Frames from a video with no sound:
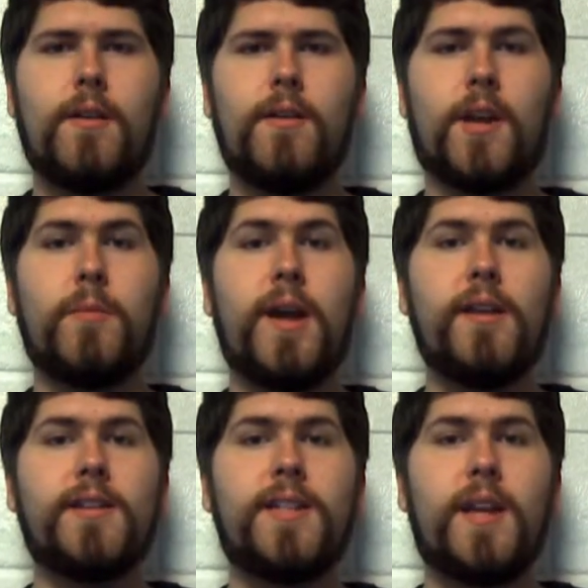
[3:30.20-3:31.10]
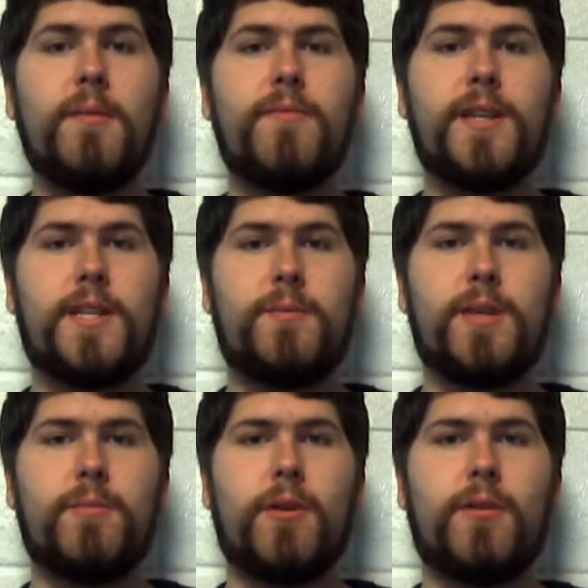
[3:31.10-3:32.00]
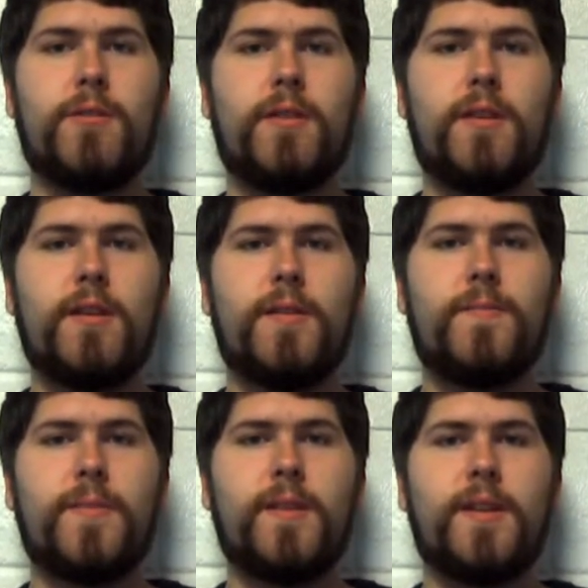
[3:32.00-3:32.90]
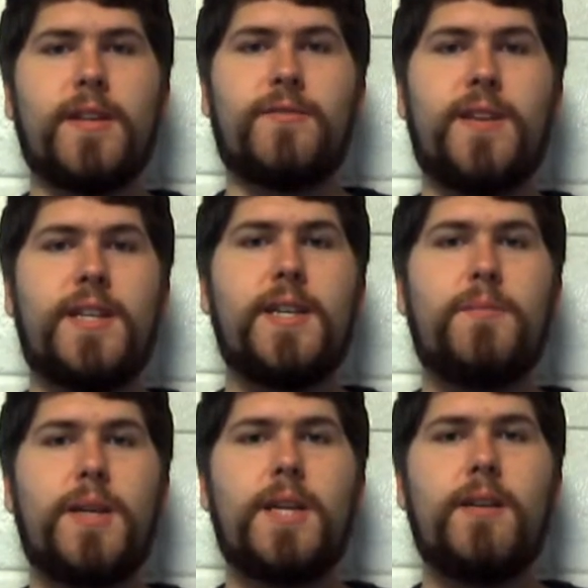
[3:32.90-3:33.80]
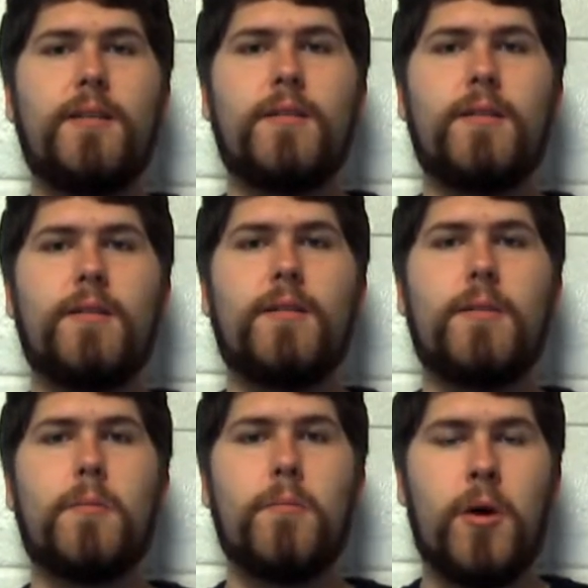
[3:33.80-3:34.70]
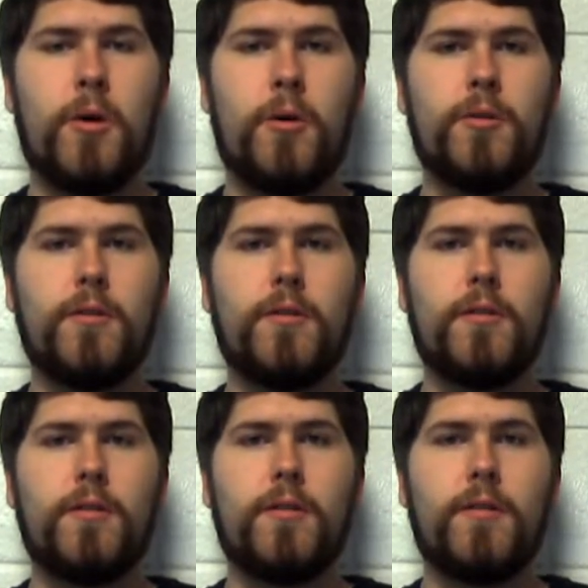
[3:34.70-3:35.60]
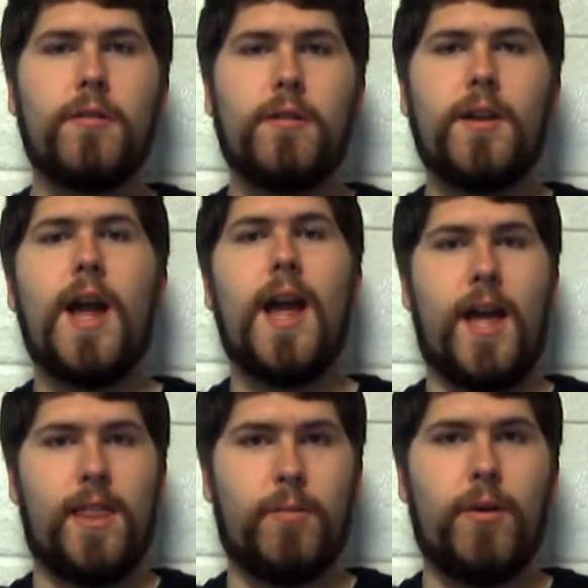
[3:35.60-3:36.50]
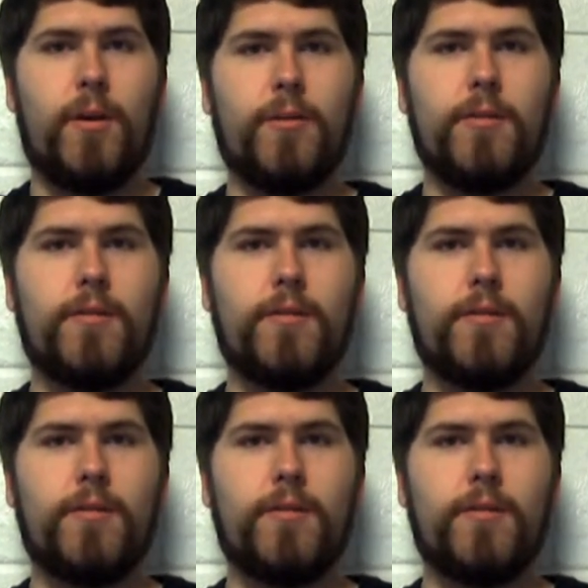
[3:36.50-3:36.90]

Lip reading: The command to set up VTP mode is VTP mode and the mode.